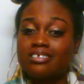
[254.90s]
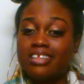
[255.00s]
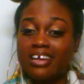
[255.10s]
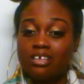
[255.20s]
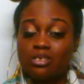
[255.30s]

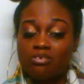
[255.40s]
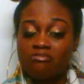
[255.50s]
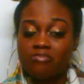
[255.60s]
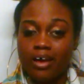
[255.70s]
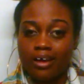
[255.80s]
they got into
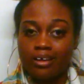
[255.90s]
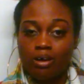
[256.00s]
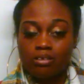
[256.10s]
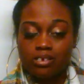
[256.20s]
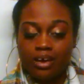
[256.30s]
a fight,
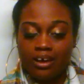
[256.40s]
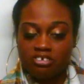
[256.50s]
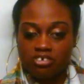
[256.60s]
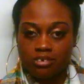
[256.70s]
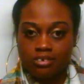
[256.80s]
an
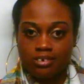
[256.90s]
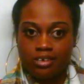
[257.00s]
altercation,